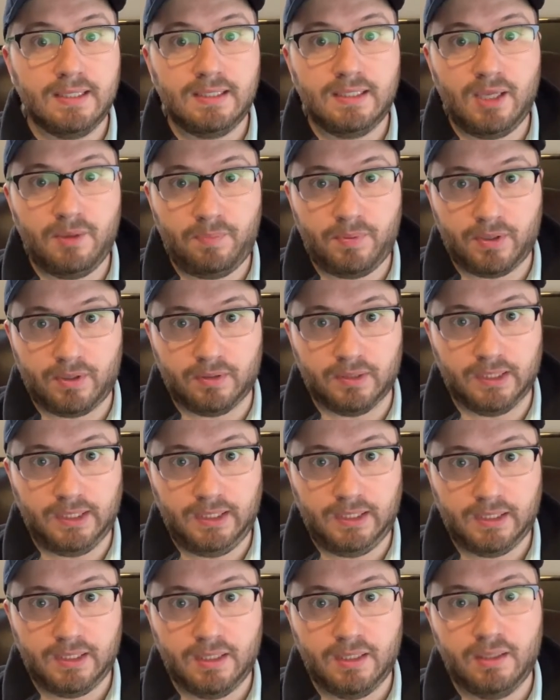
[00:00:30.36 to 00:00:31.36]

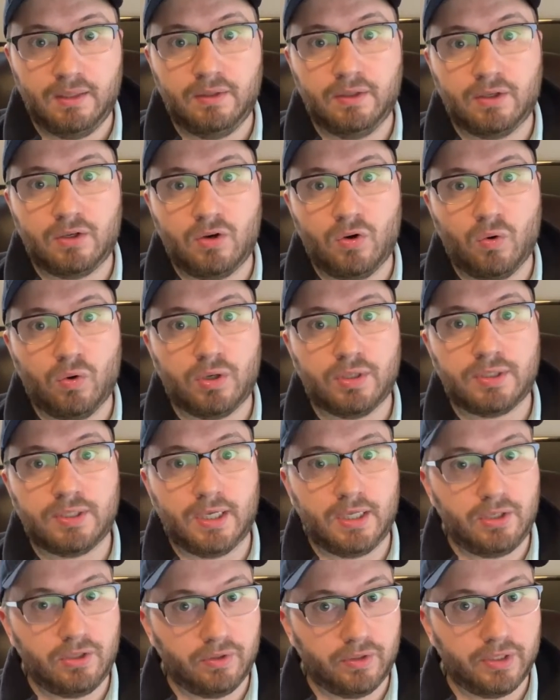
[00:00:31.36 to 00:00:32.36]
Typically, the courts
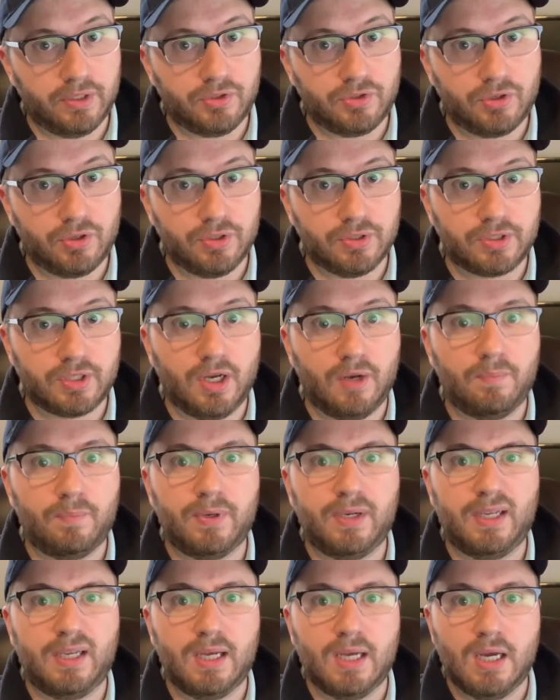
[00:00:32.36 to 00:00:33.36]
and your insurance
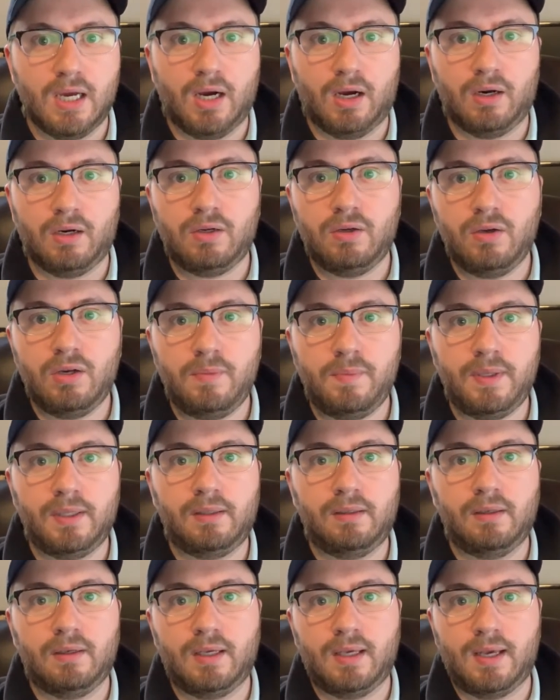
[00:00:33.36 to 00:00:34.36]
company are going to be
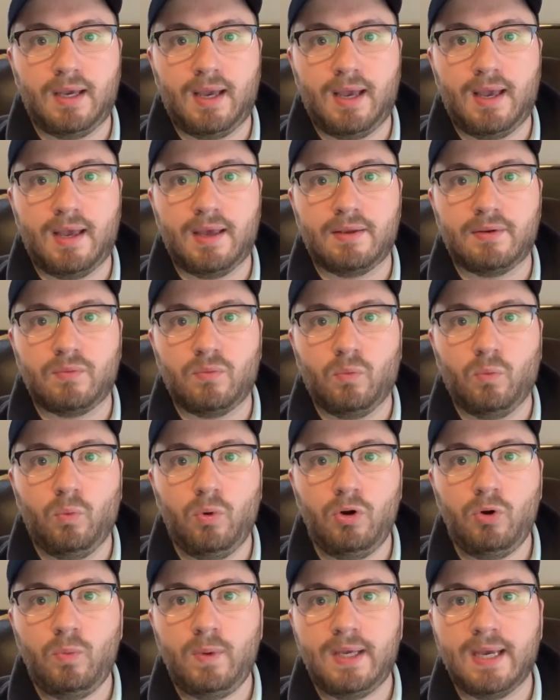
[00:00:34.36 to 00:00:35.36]
looking at what
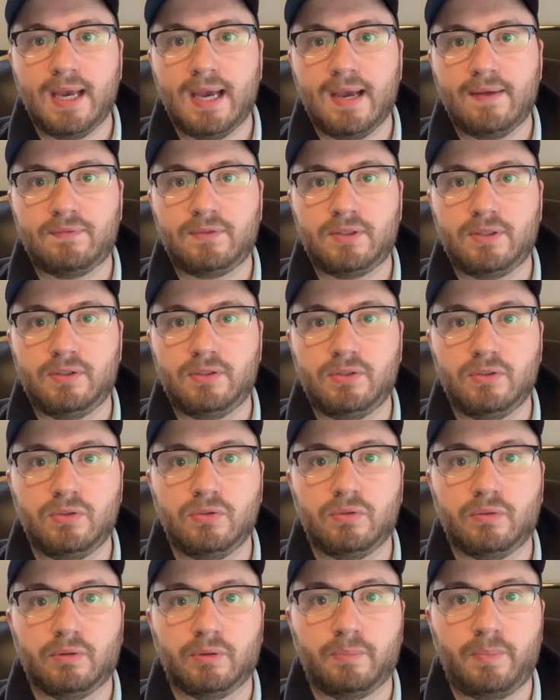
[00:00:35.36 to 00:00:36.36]
do we have to do
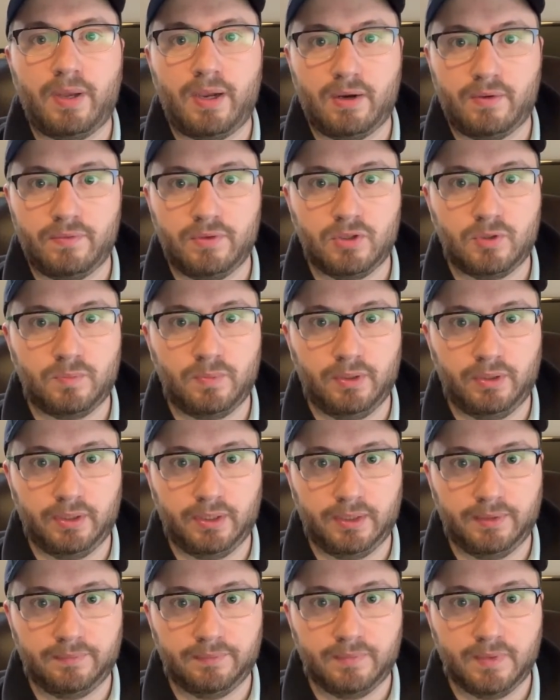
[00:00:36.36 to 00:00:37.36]
to repair this
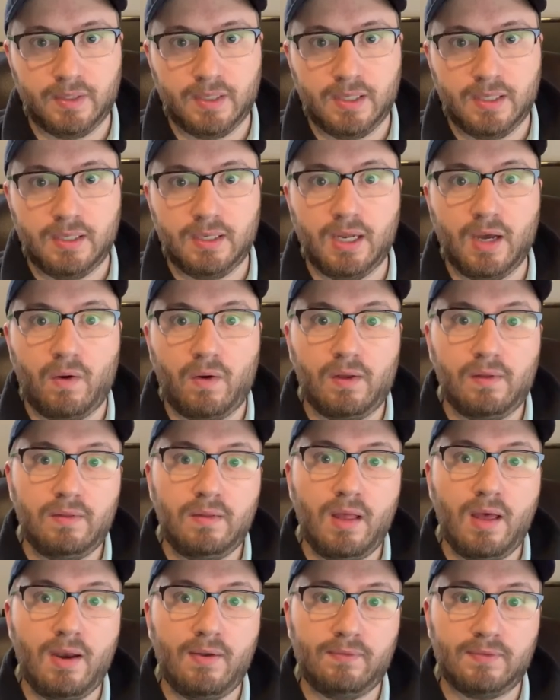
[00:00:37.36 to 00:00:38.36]
building. Now, a
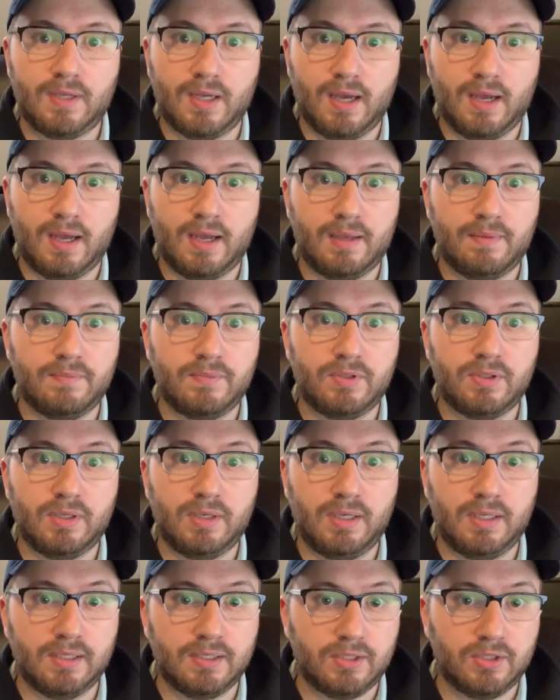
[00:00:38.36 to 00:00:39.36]
lot of times
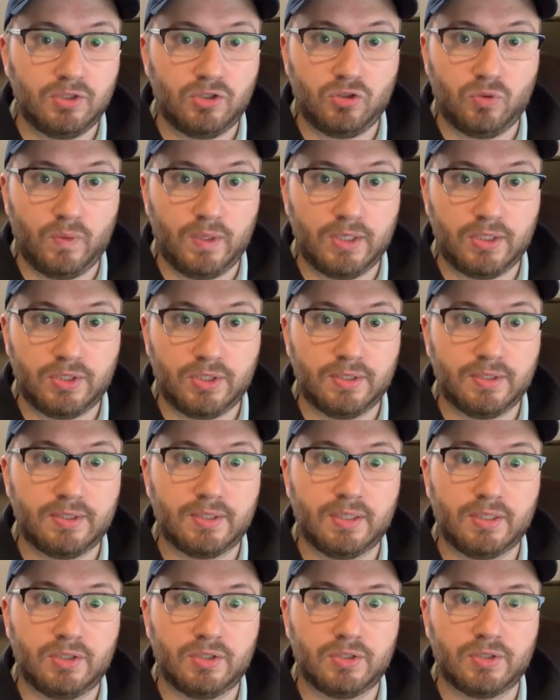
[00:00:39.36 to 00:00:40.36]
in situations
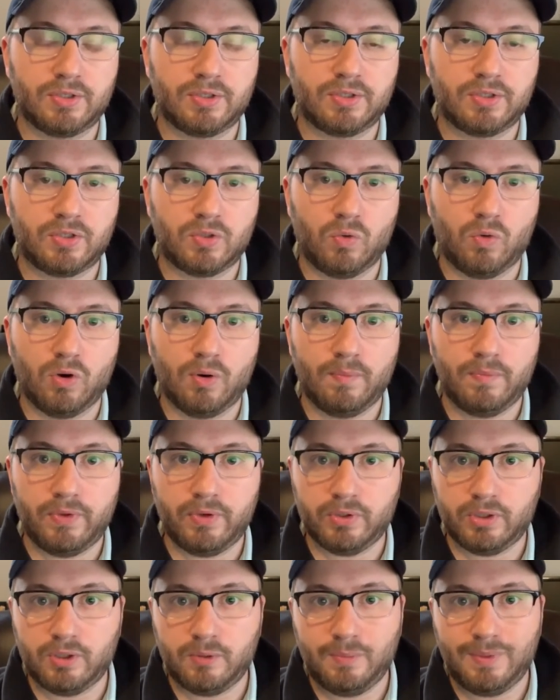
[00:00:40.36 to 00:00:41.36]
such as a storm,
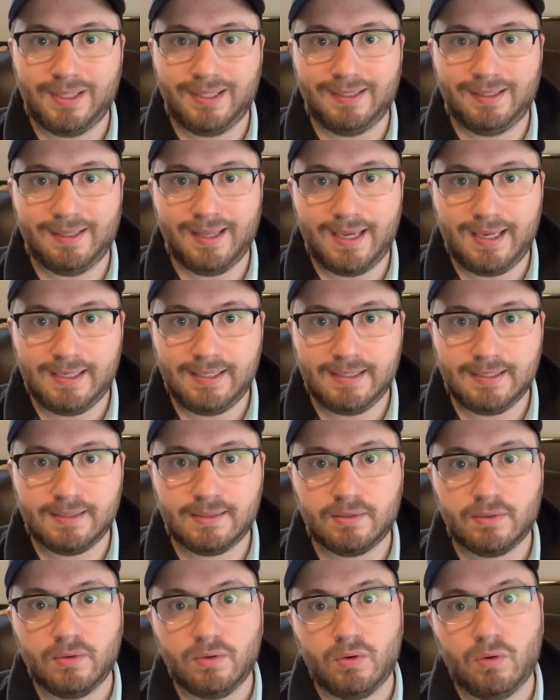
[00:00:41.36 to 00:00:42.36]
there could be
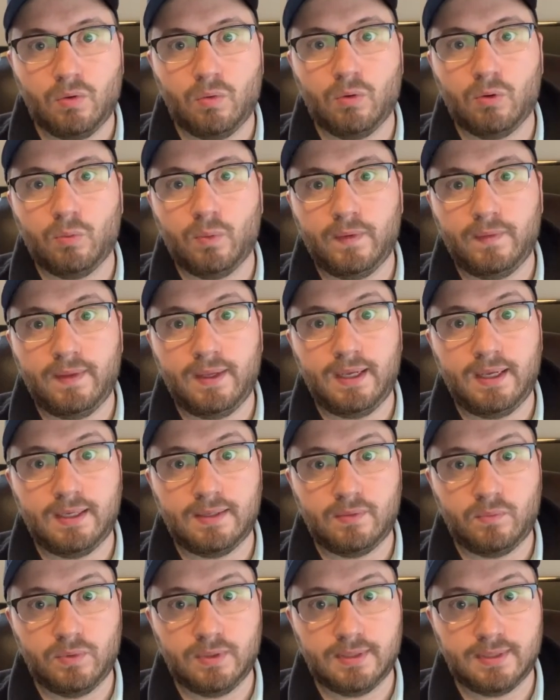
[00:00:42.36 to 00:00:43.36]
latent or what they
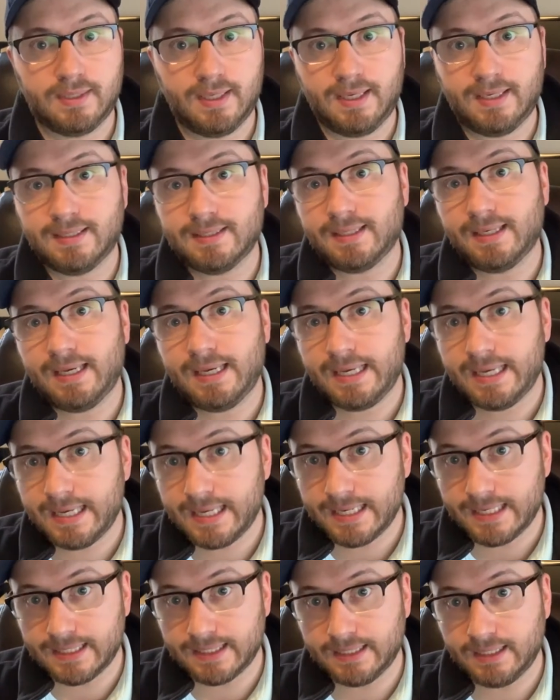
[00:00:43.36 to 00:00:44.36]
would say is
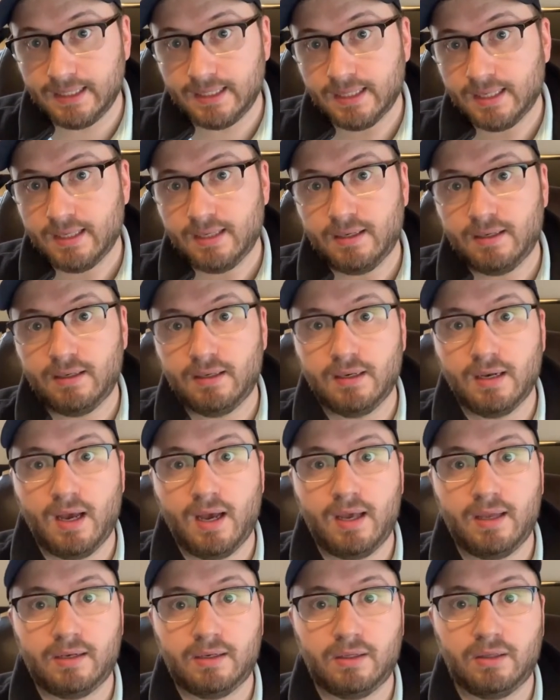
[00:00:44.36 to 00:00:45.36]
hidden,
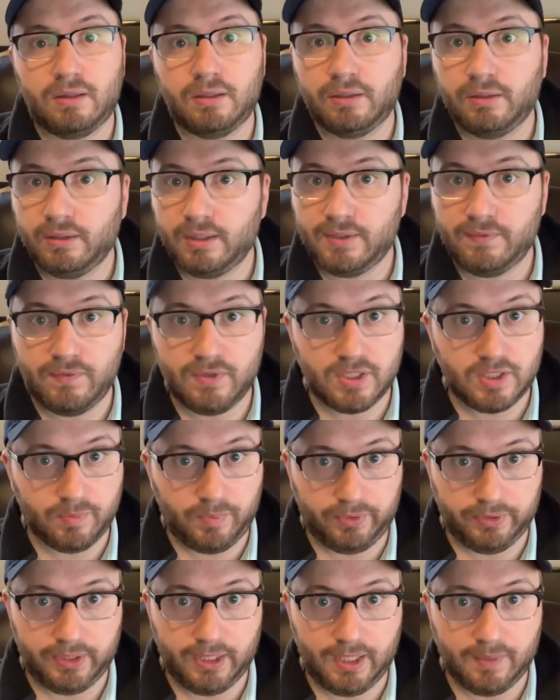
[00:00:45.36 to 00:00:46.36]
not clearly
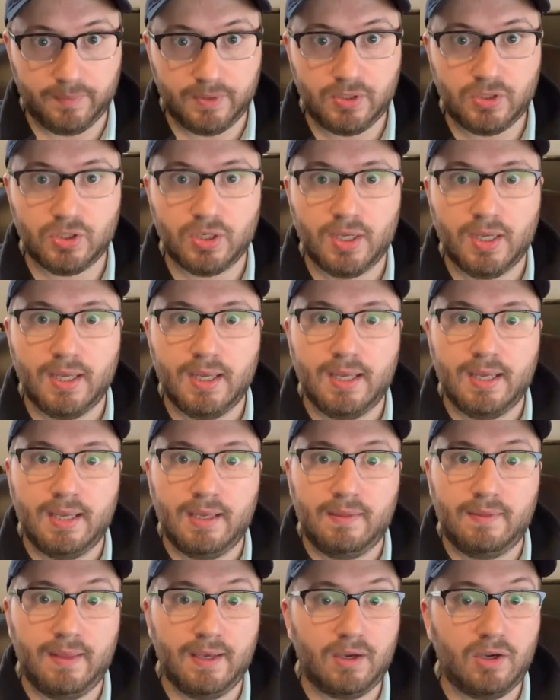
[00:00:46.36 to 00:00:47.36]
visible damage
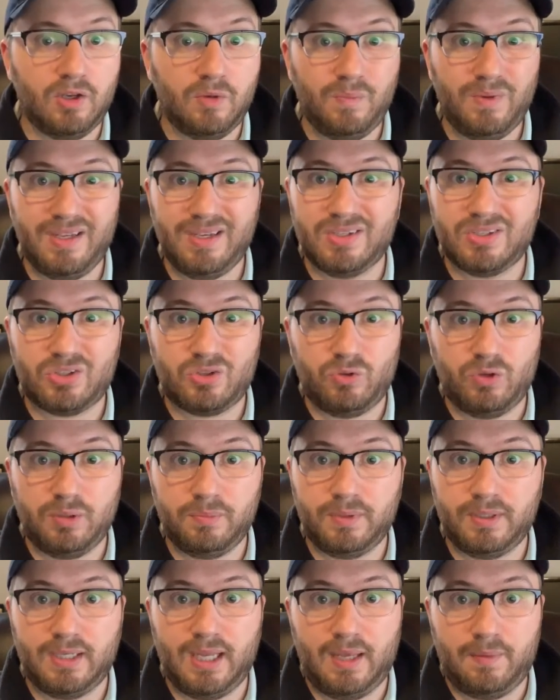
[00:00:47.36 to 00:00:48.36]
that could be
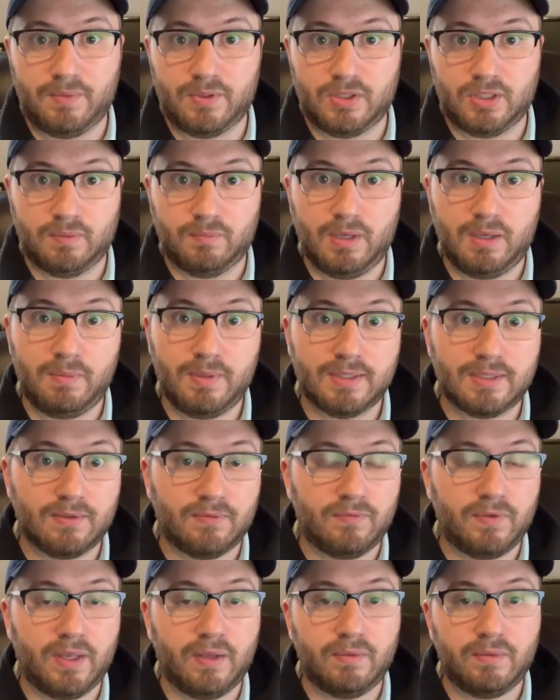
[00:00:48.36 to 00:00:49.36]
extremely damaging. Maybe it's a
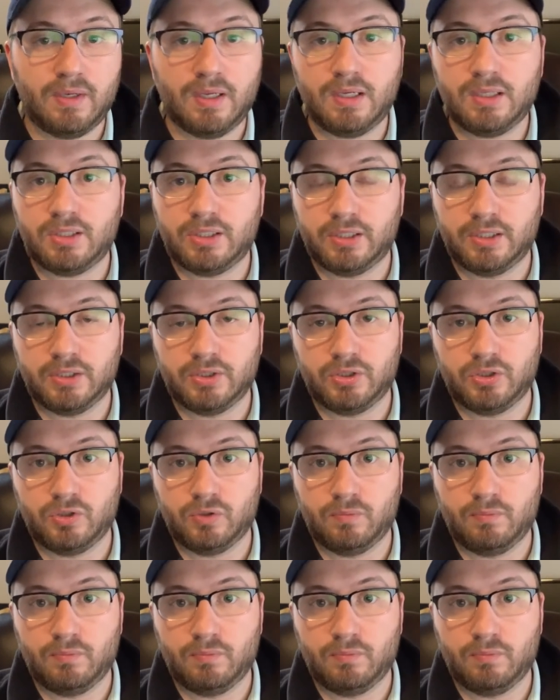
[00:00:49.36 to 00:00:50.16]
foundation issue.